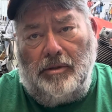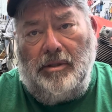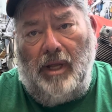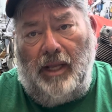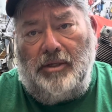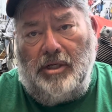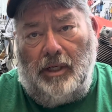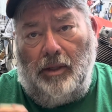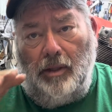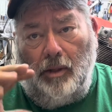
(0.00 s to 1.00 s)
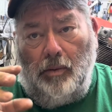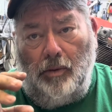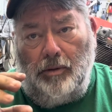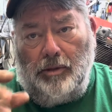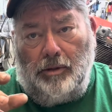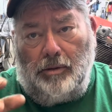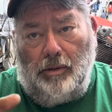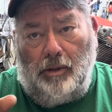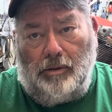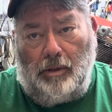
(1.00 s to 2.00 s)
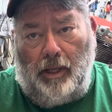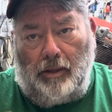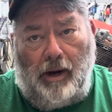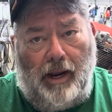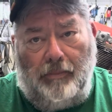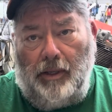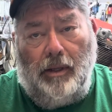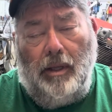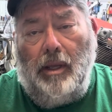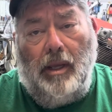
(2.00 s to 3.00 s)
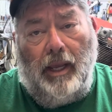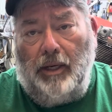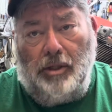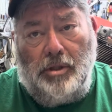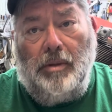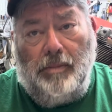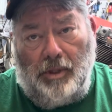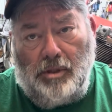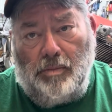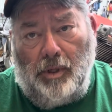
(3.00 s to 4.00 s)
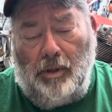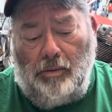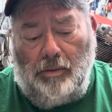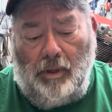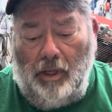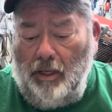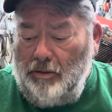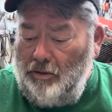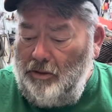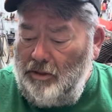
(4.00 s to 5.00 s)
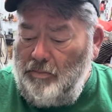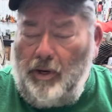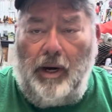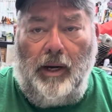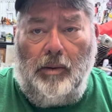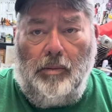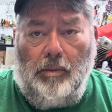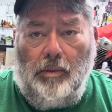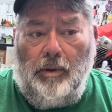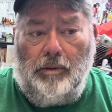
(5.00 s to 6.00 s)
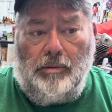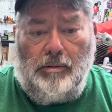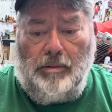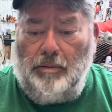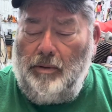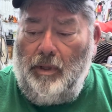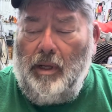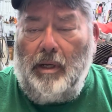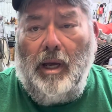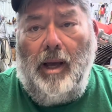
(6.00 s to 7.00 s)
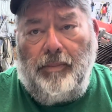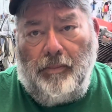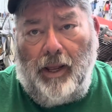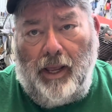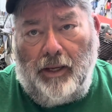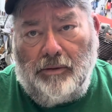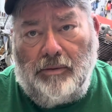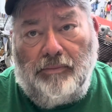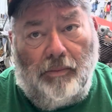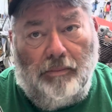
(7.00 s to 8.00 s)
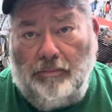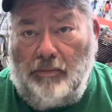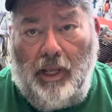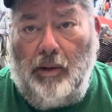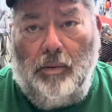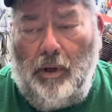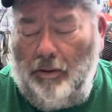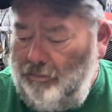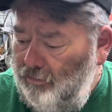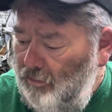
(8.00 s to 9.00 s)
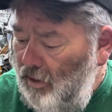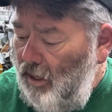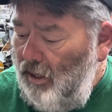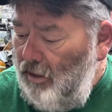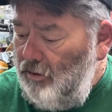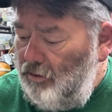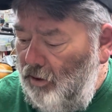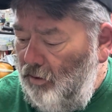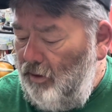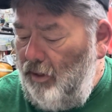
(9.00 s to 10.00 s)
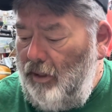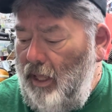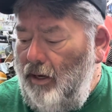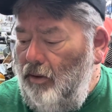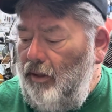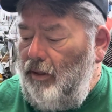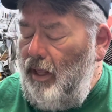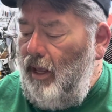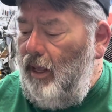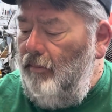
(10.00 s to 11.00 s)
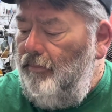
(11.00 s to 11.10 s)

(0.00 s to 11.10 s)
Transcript: notchy. In other words, it's like grabby, and it should be smooth. So this bearing was compromised from day one. So, and then not only that,